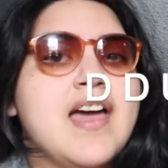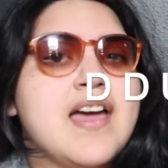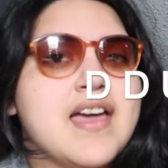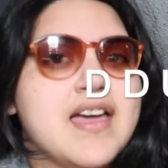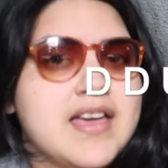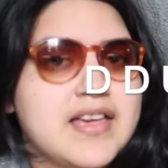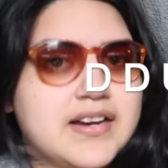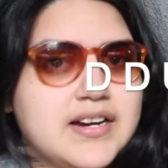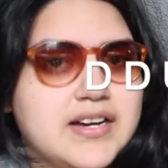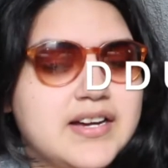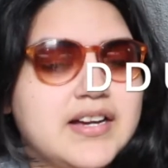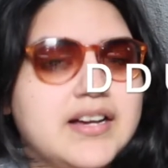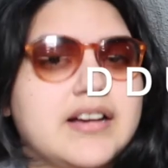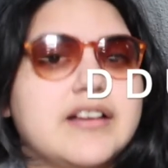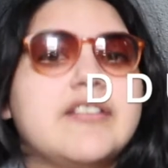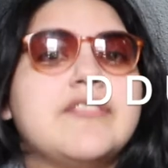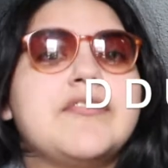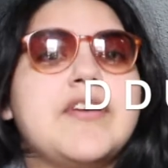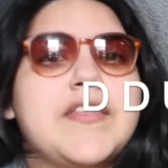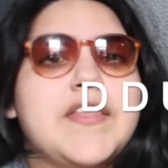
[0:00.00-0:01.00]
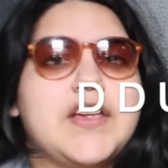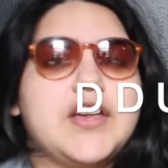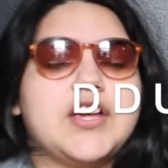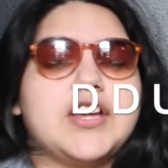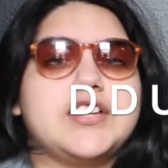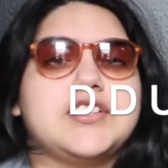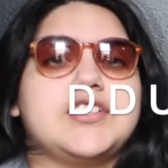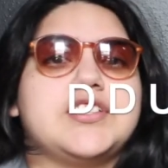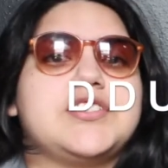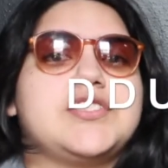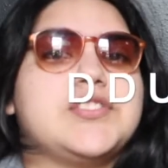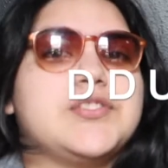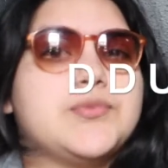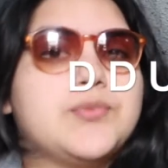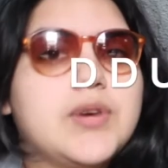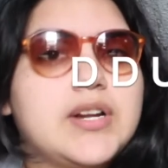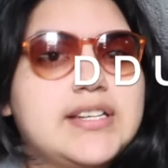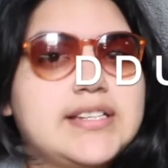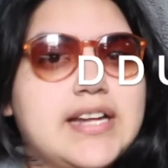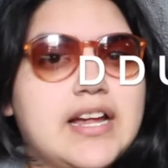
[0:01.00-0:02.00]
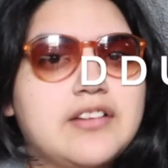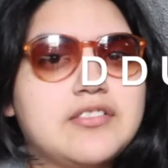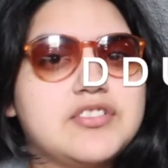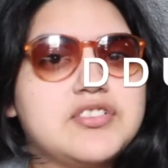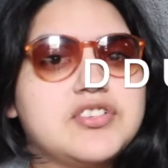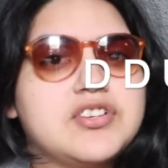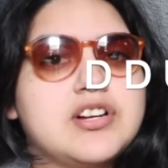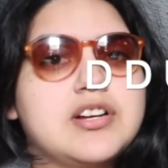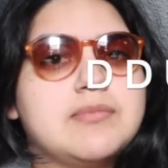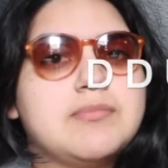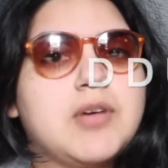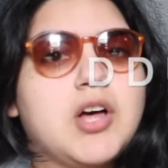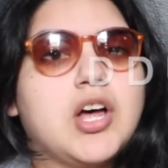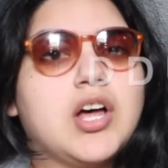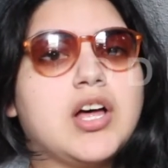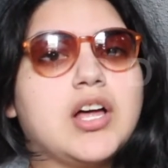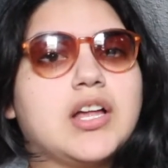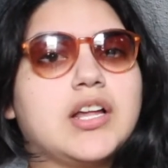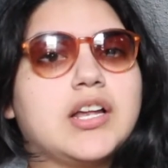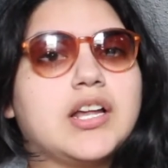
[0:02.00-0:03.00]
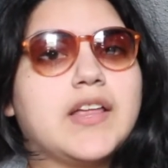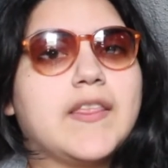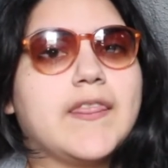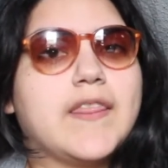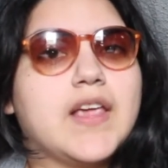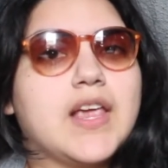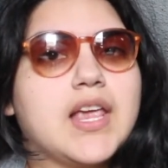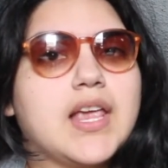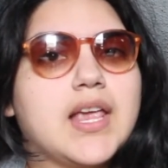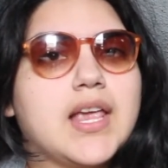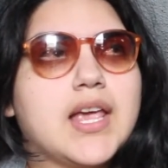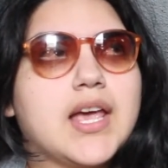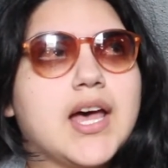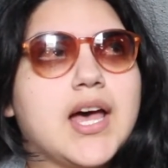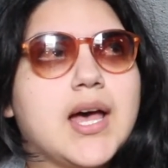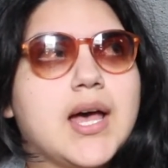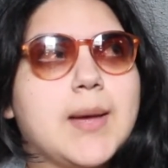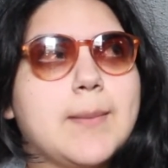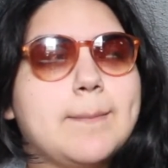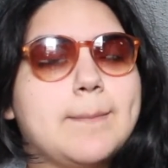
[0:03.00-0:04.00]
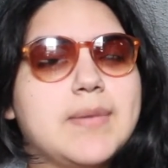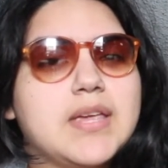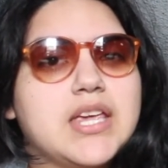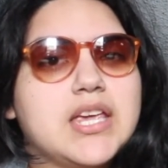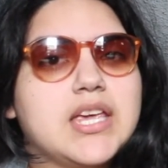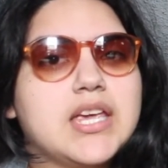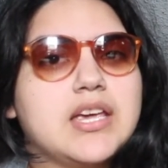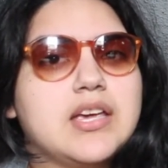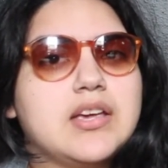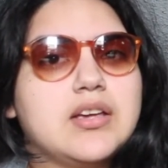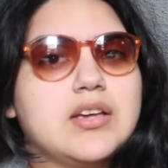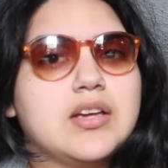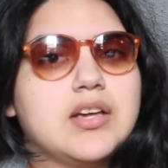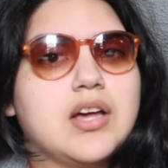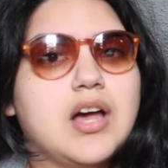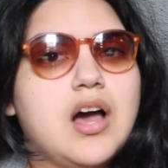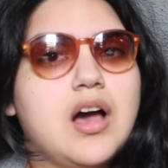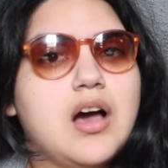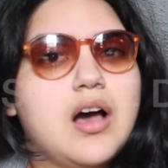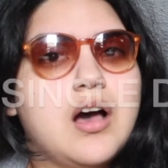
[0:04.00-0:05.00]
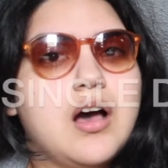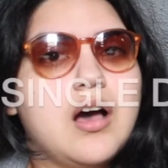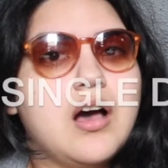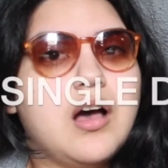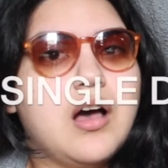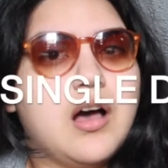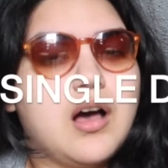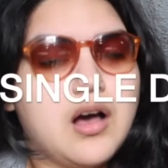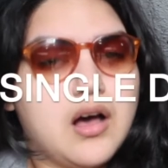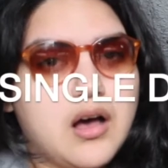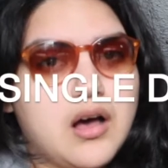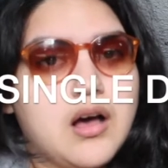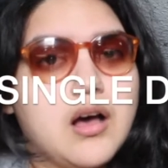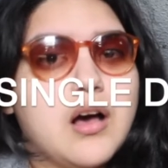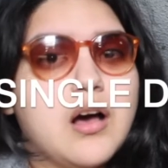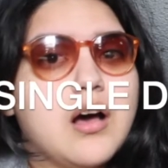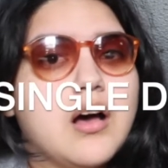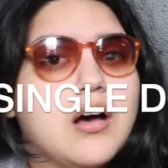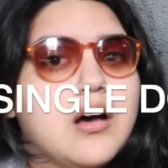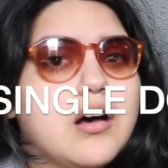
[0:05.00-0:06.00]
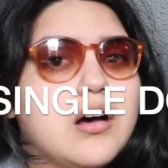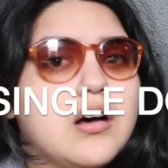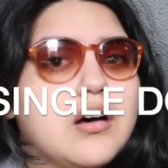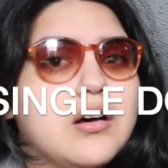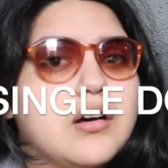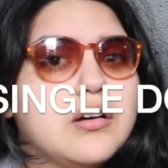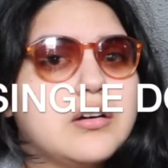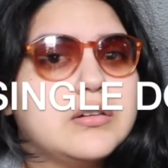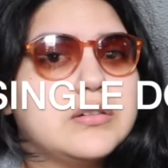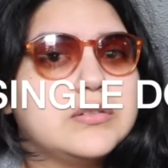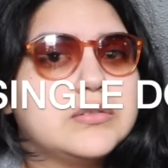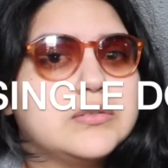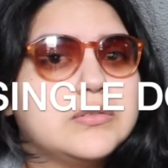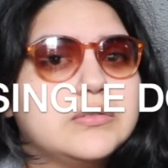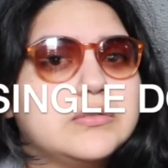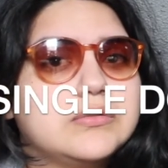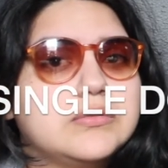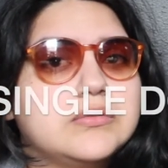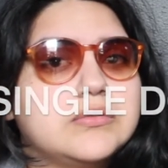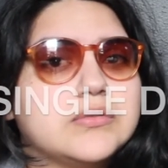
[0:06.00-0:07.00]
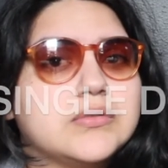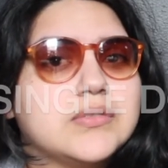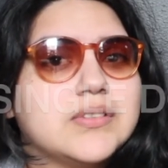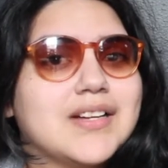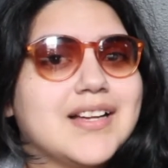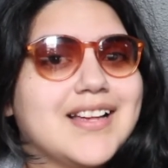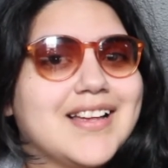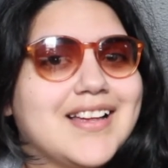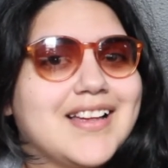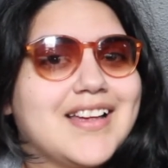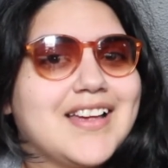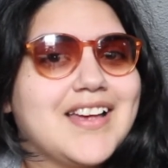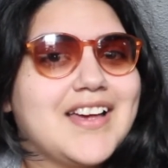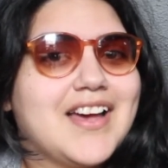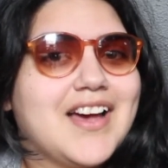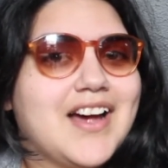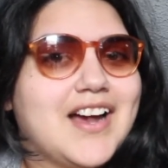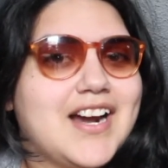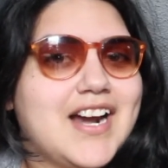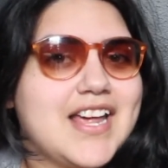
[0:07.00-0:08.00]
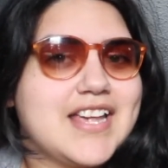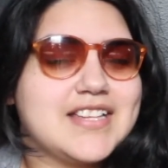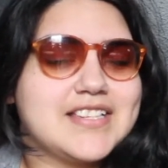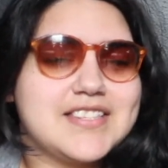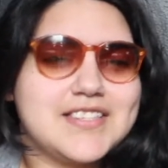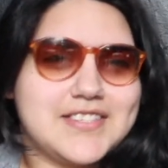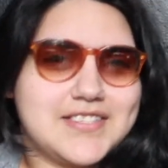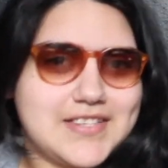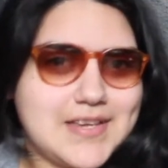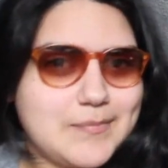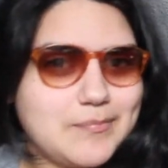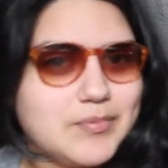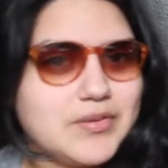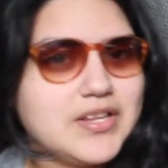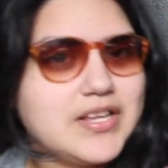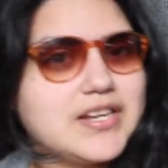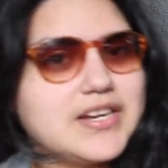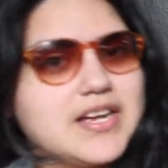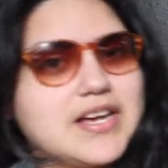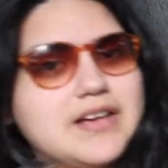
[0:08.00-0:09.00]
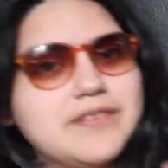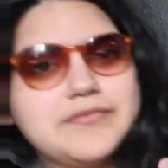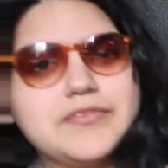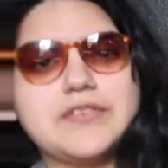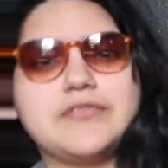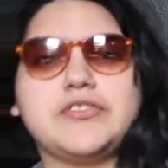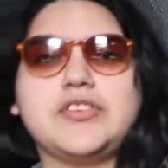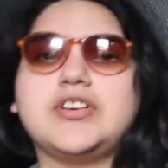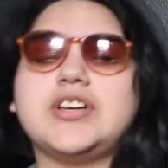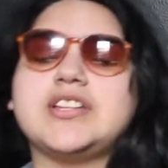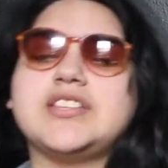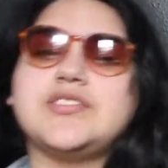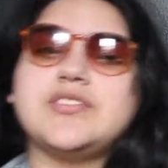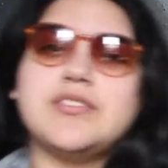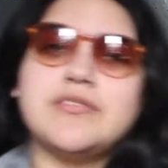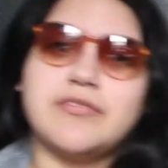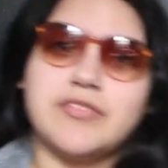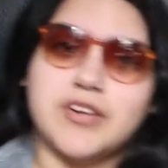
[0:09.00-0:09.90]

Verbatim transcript: Eight of, and then you're gonna just do one down strum on the B. Uh-oh. Alright, simple enough. If you could do the